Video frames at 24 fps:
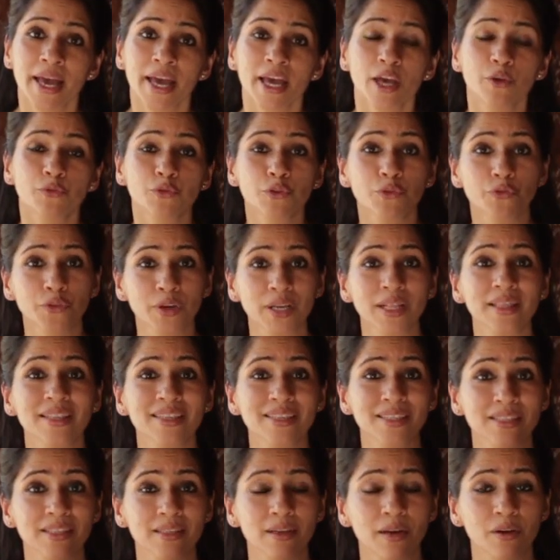If you feel
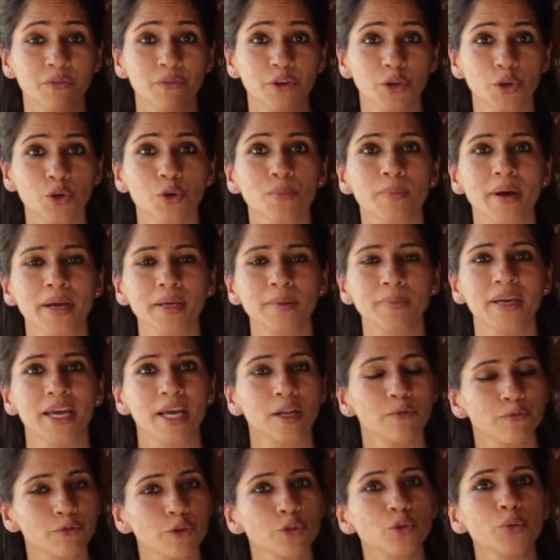this video might be
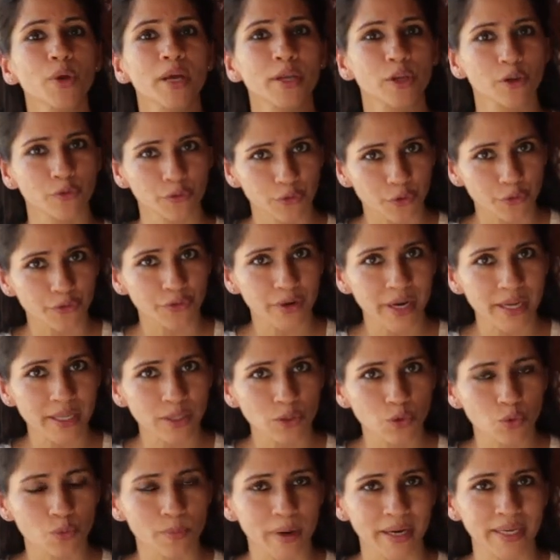helpful to any of your
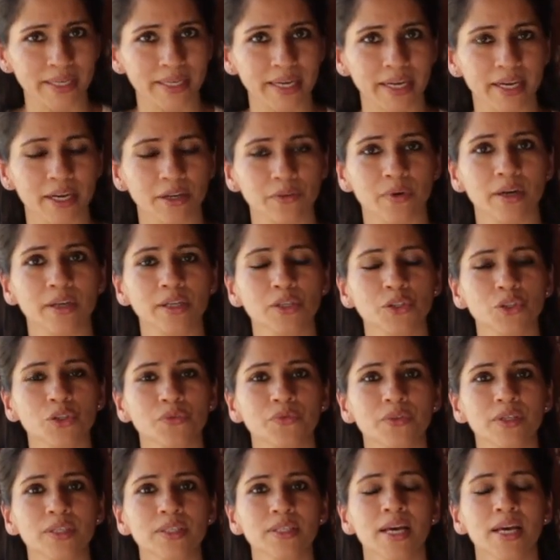friends who might take advantage
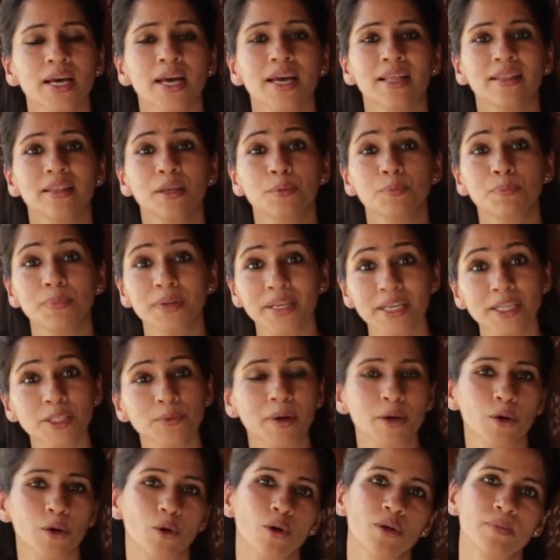of this, then please
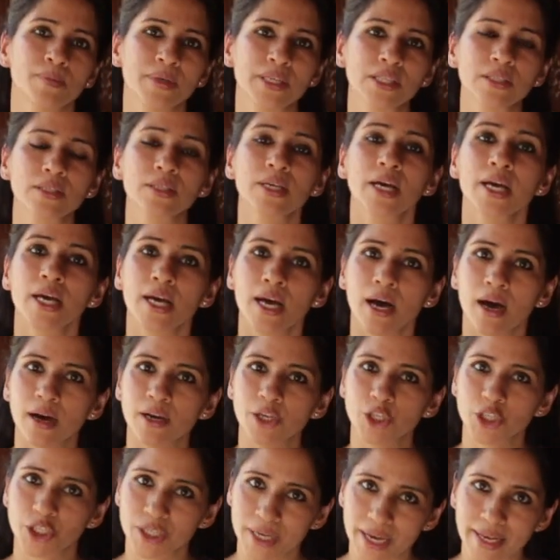by all means
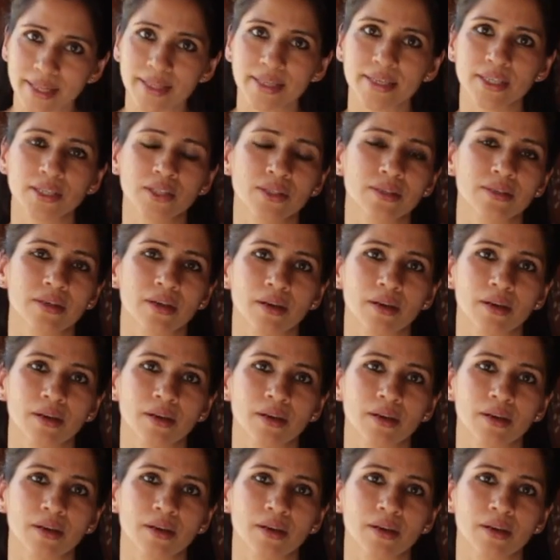share this